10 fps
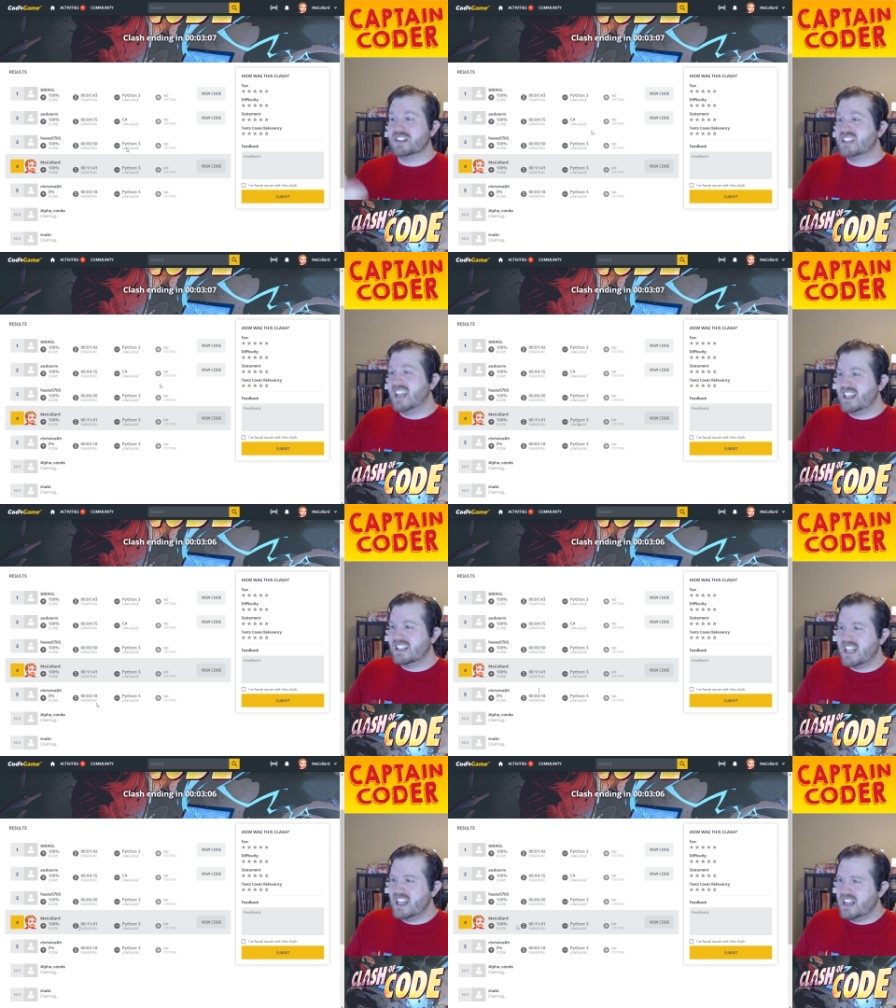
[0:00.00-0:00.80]

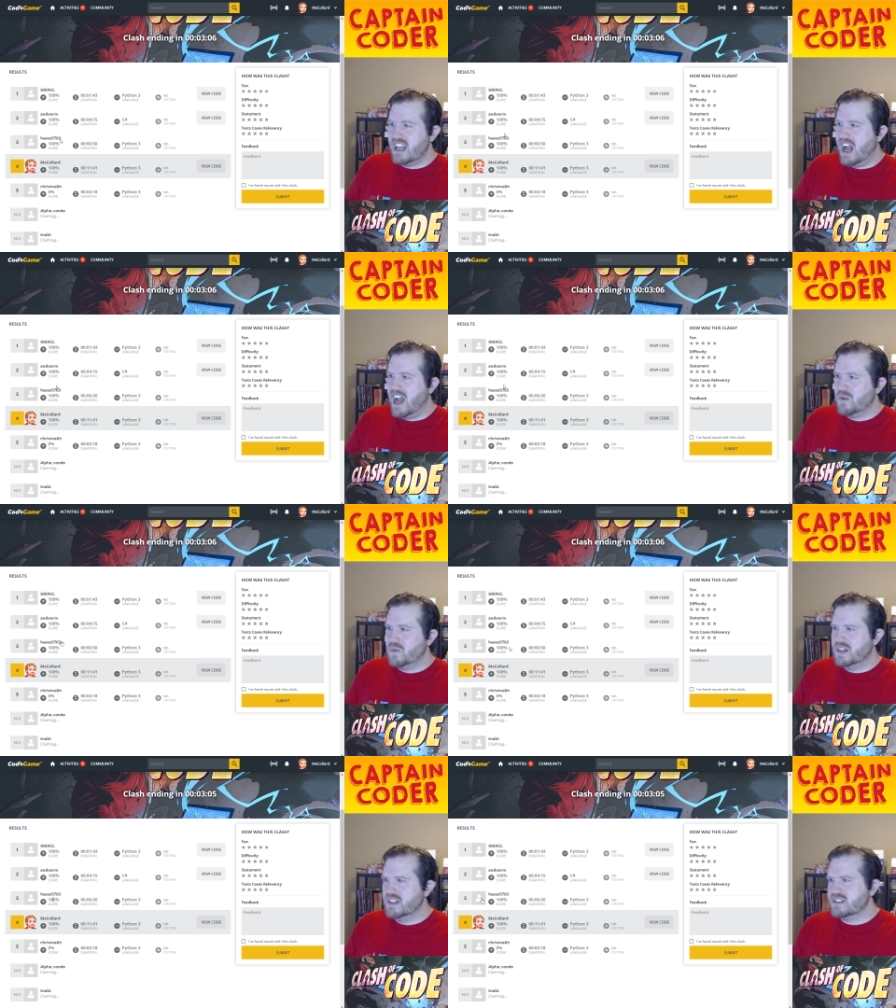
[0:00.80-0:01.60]
Say I
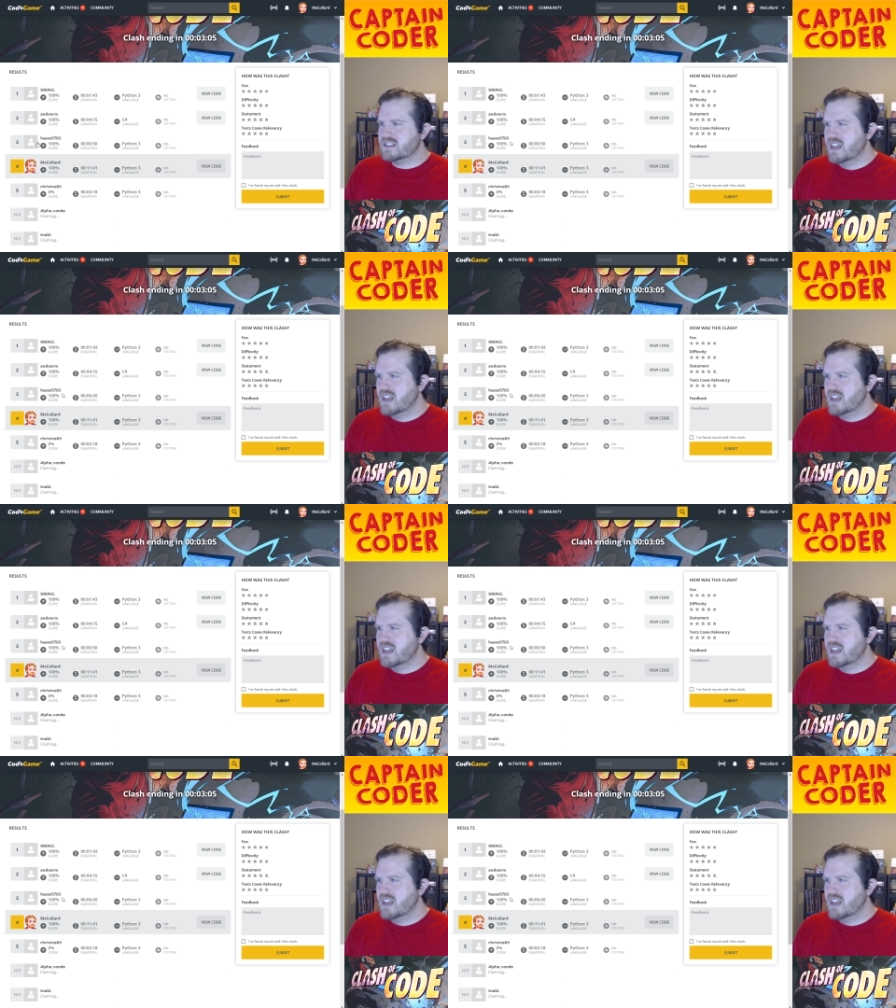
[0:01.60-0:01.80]
was